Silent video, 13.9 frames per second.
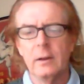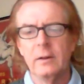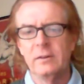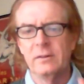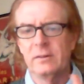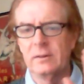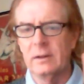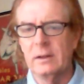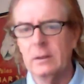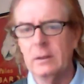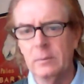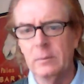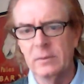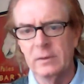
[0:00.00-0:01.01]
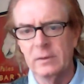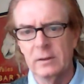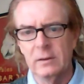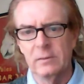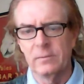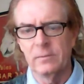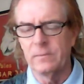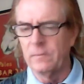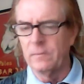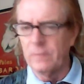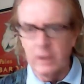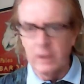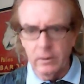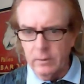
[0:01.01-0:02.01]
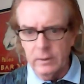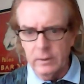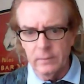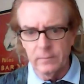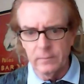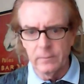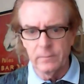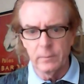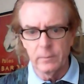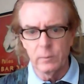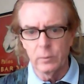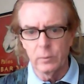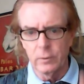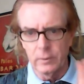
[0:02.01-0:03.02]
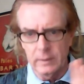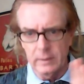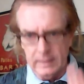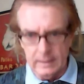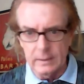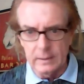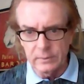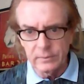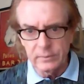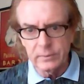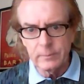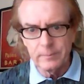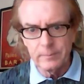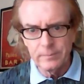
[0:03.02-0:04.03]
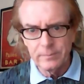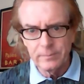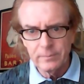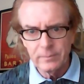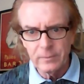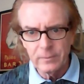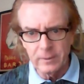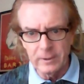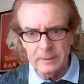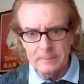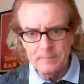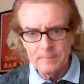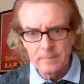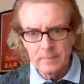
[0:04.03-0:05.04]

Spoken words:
seems is very different from the word is, right?